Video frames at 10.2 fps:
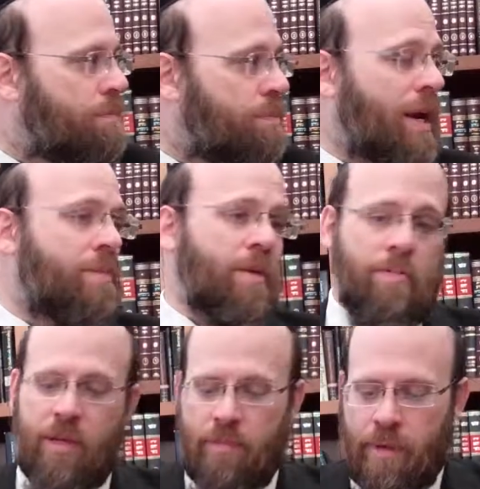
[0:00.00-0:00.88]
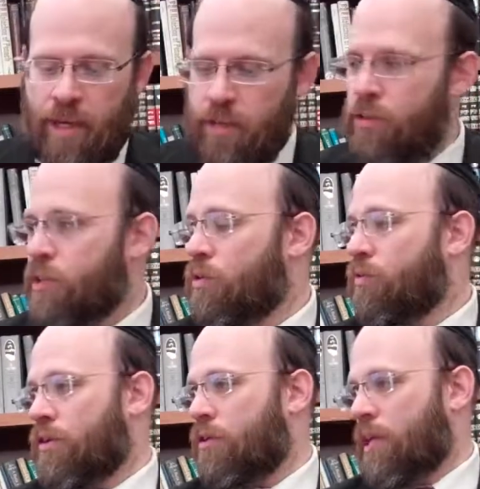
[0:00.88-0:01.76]
But I'm going to be in medical school
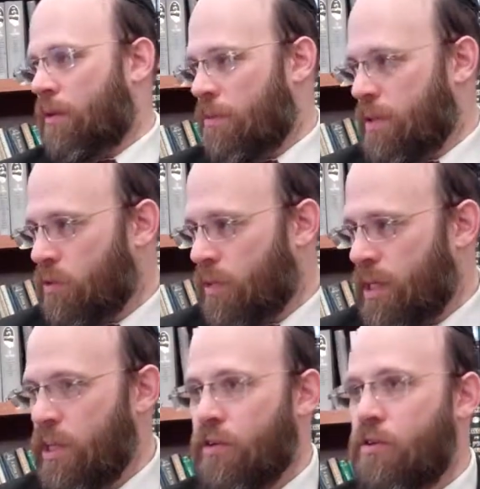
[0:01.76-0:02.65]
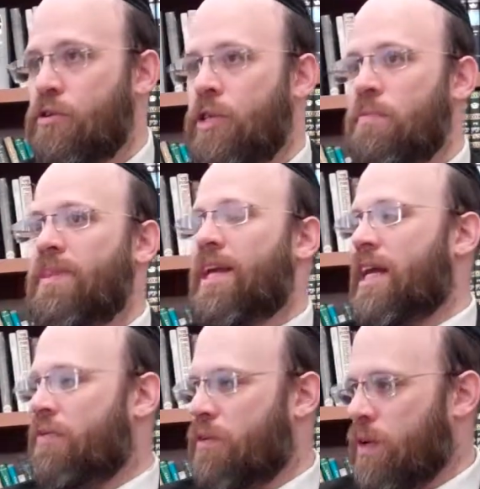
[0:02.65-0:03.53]
first, I'm going to be doing an internship, and then
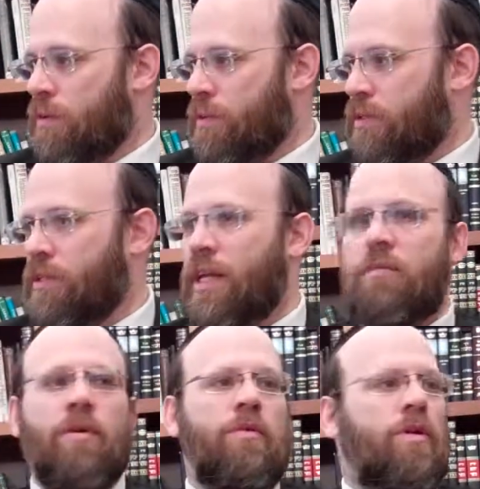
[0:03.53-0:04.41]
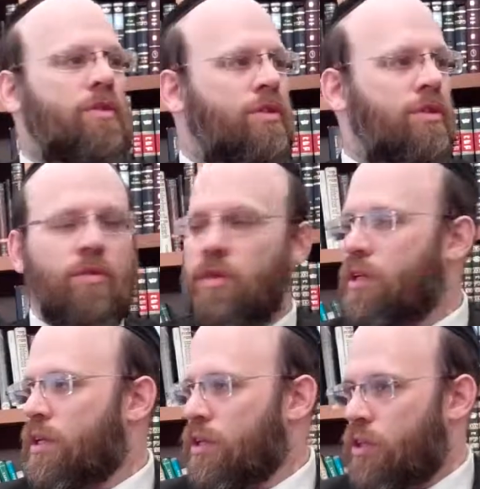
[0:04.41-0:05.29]
after I'm going to go
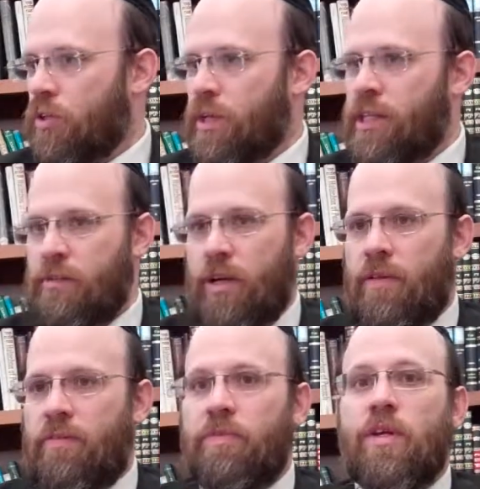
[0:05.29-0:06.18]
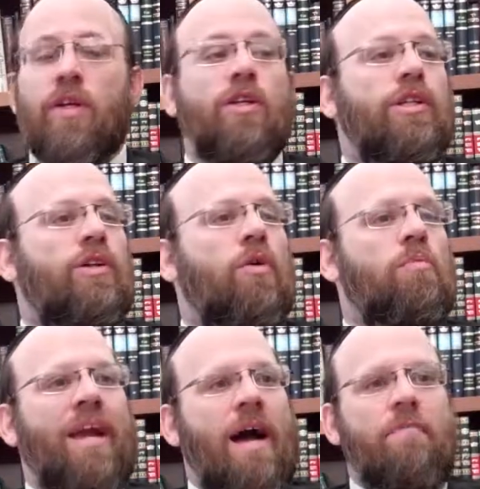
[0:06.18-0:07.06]
to Israel. So,
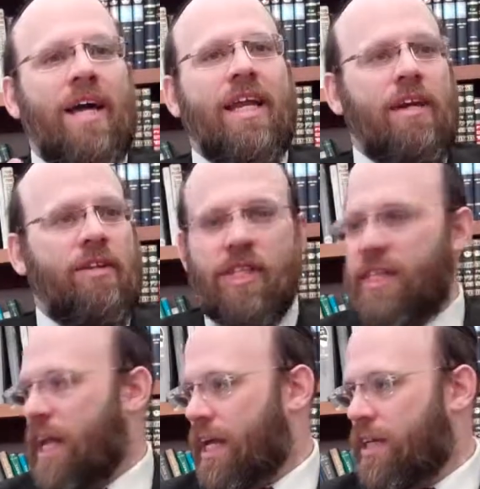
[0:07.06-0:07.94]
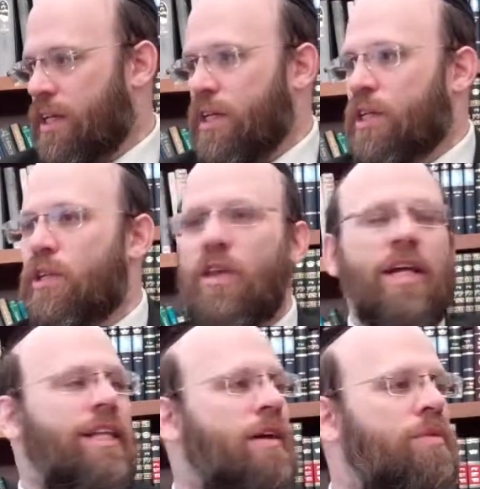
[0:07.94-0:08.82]
but I'm not here to stay. So the
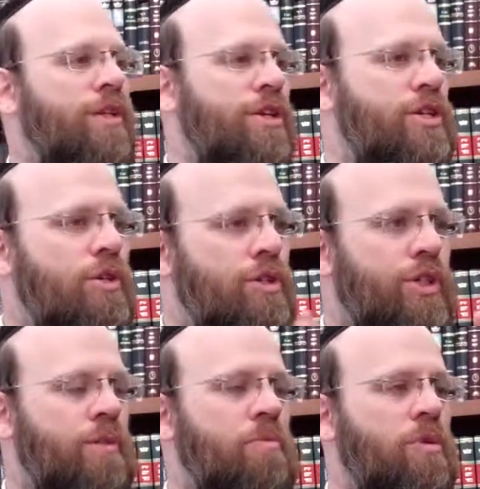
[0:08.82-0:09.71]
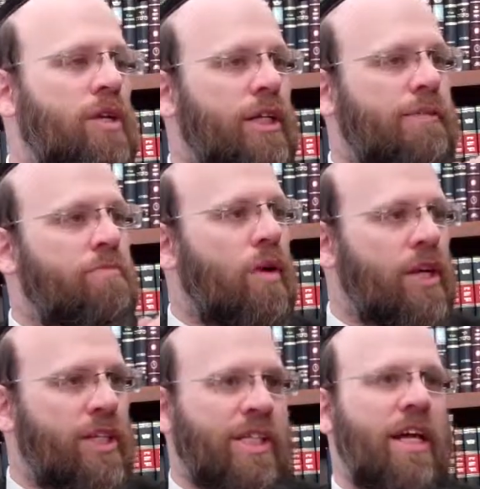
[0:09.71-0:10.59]
idea was the Jewish community's
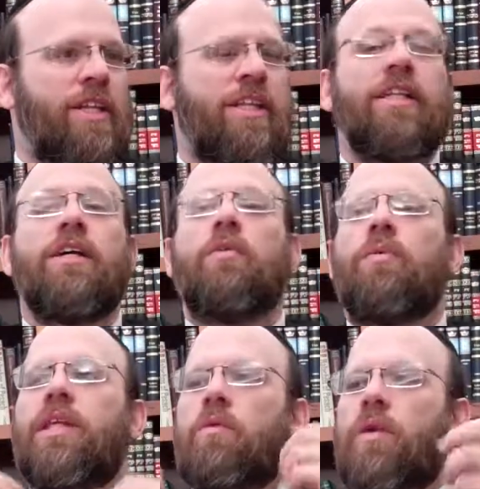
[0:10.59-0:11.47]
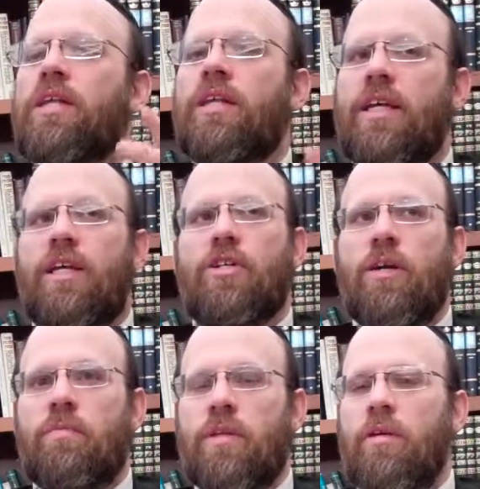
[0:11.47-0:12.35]
mindsets when they went to
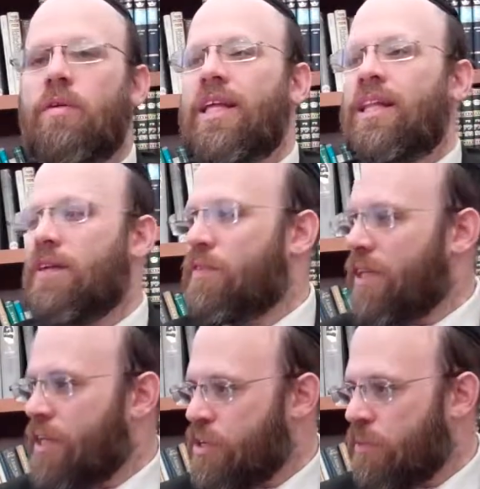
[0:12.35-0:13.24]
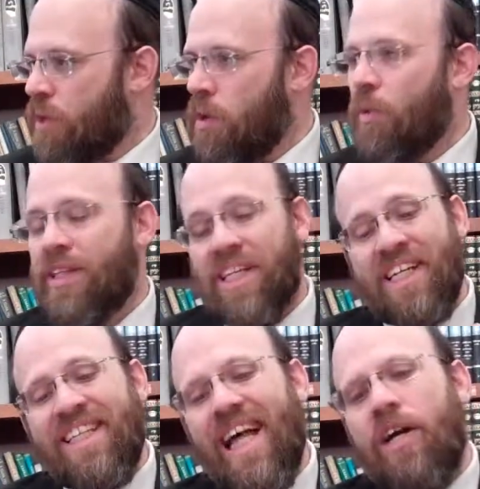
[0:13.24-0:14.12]
Egypt, when they lived in Egypt, was this
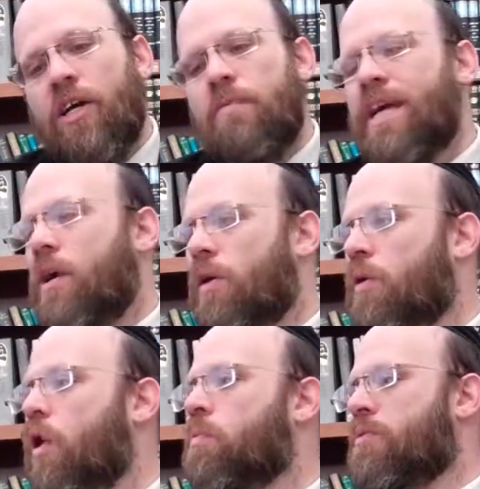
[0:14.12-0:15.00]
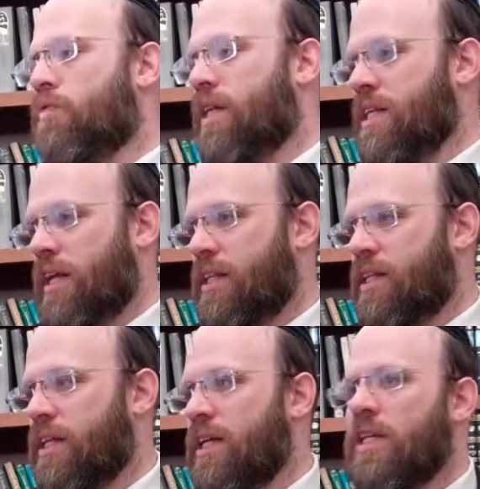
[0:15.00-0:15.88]
is not going to be our home of residence.
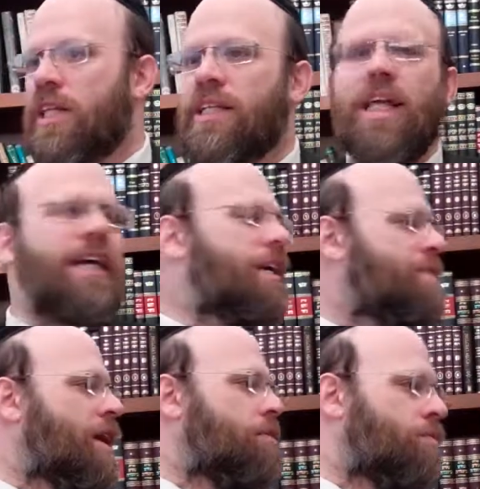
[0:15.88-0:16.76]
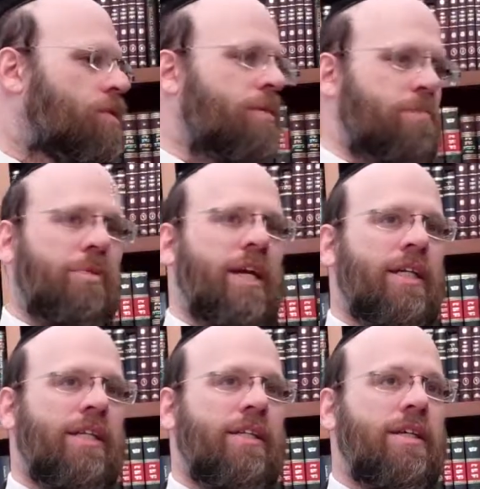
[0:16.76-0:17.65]
It's not going to be our permanent
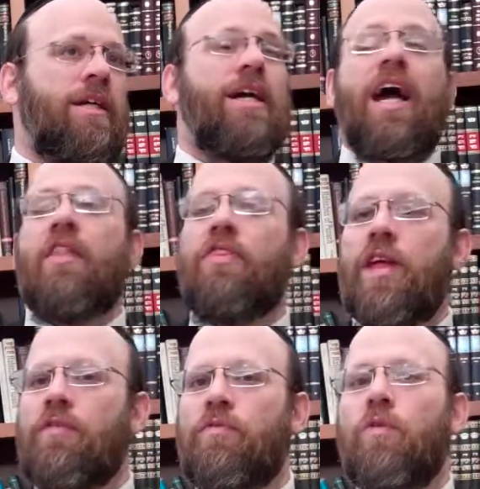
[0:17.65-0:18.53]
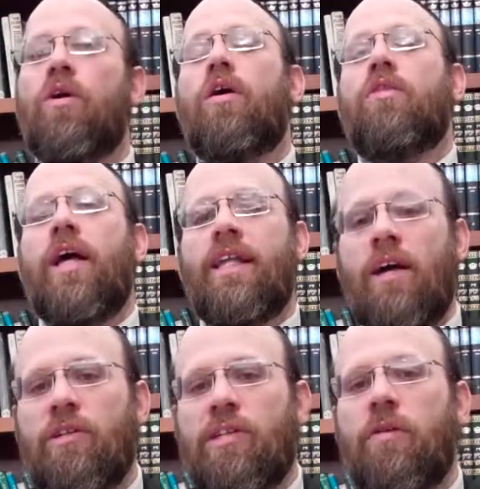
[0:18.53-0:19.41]
place. And therefore, that's
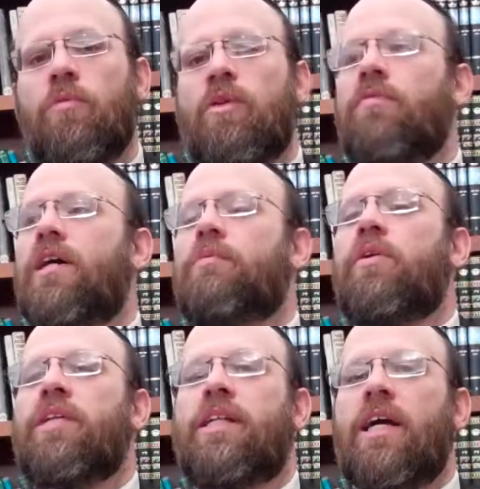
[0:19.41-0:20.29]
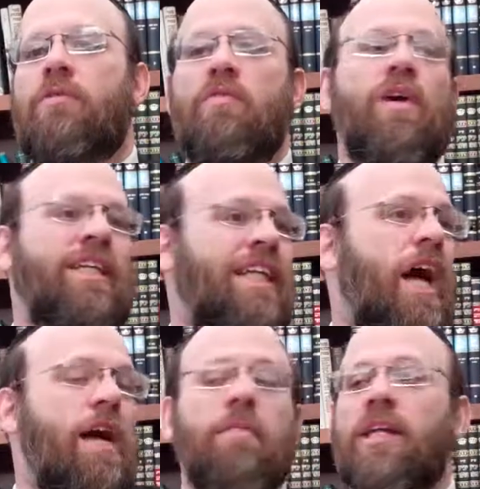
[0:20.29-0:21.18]
how some Ritva wants to say. And Ritva says,
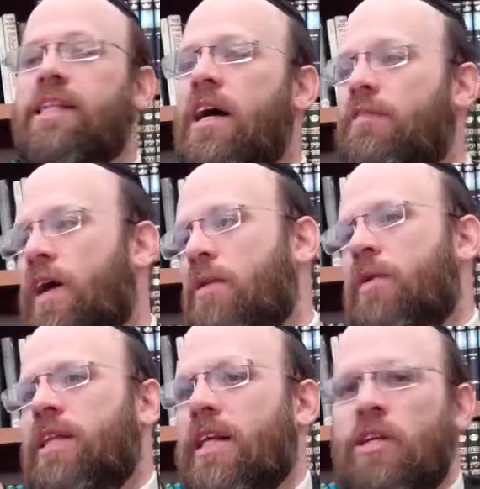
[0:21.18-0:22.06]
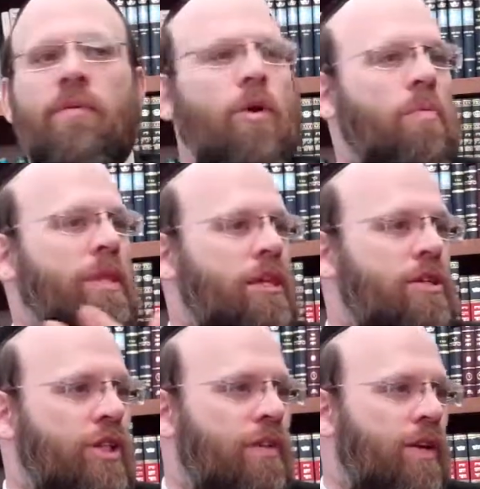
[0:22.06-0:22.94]
I myself, I went to Egypt, I opened the
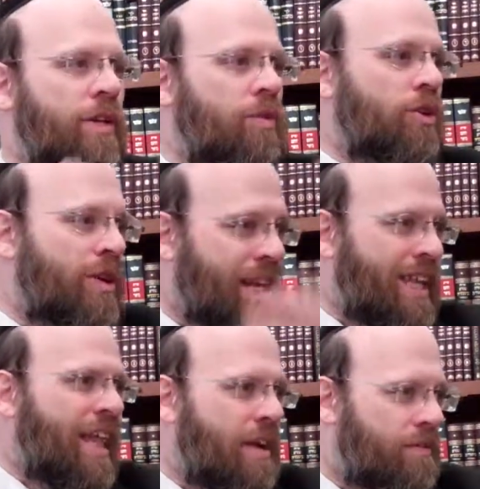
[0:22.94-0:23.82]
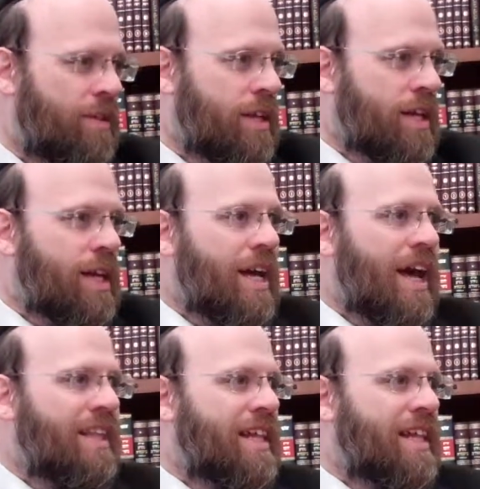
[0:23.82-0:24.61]
yeshiva, I taught her, and then I left. And